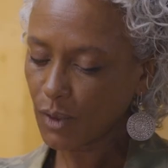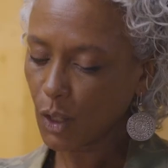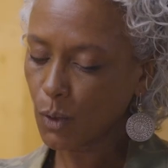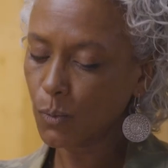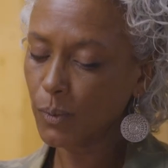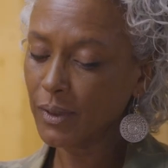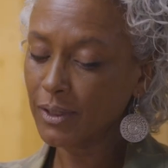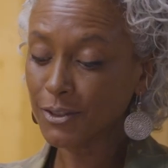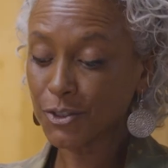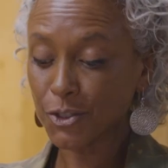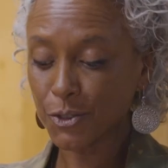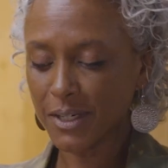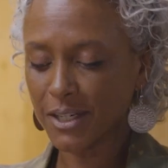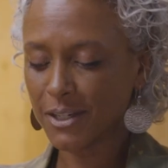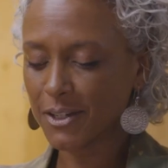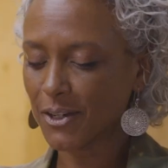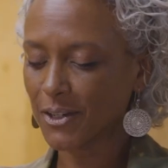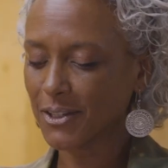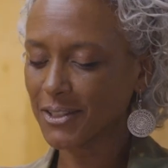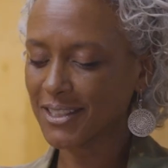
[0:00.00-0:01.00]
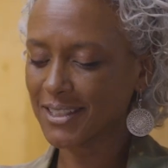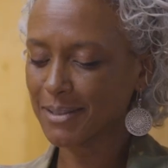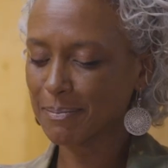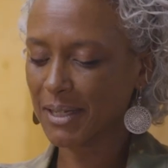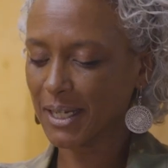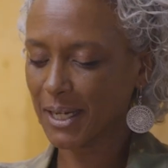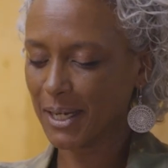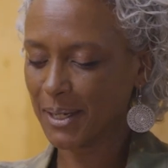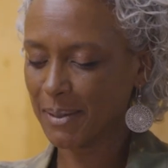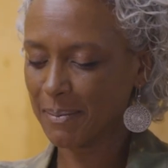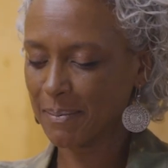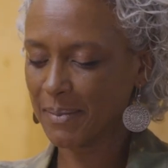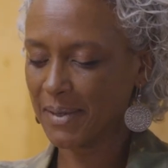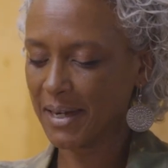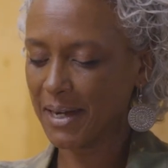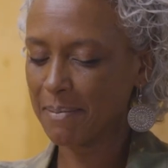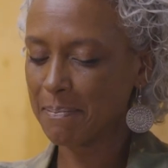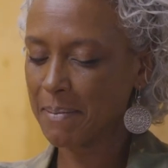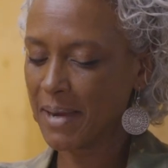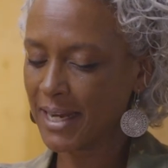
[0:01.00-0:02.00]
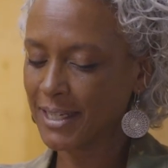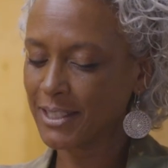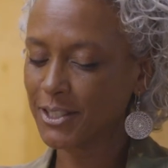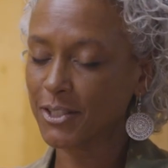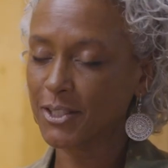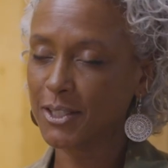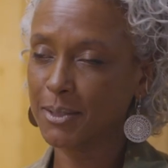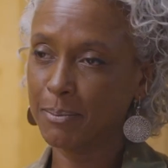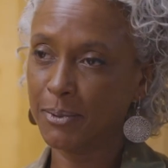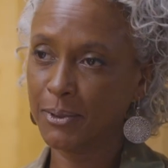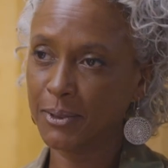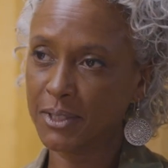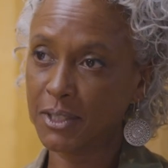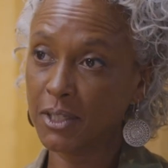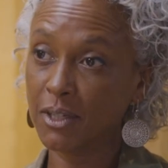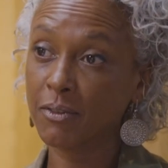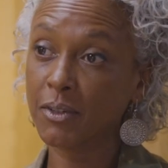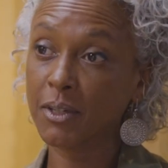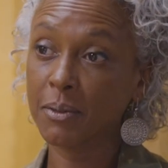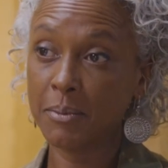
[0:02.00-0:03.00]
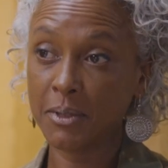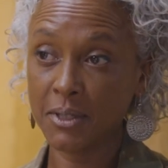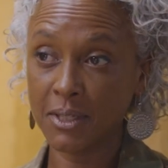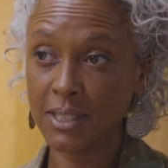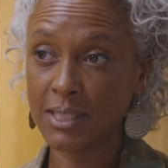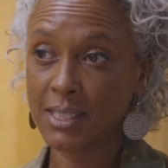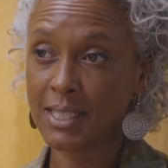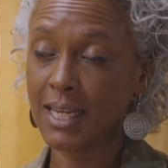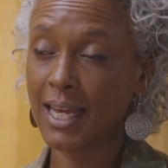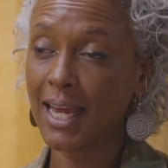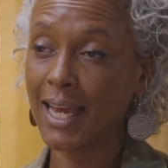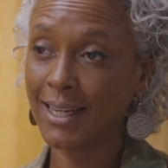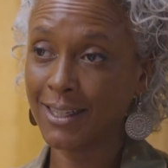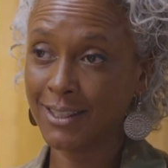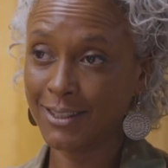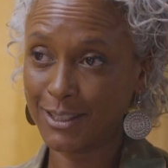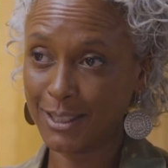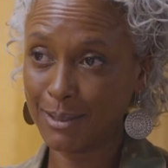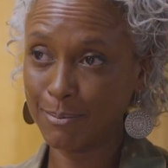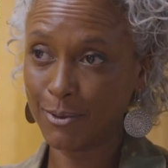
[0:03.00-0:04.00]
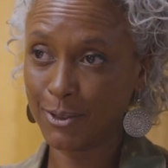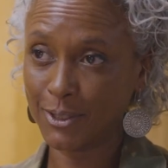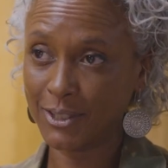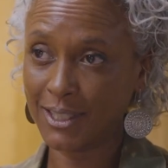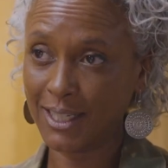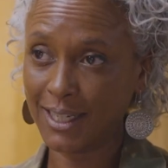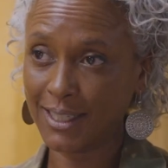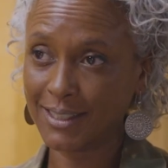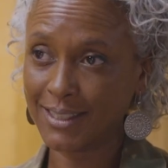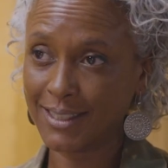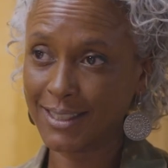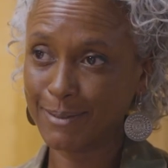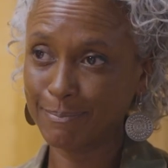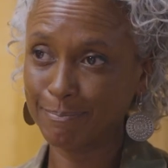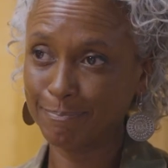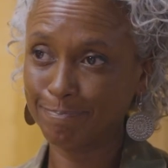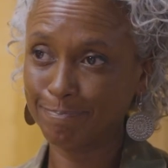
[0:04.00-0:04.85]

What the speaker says: will Triodos become a major supporter of community energy projects?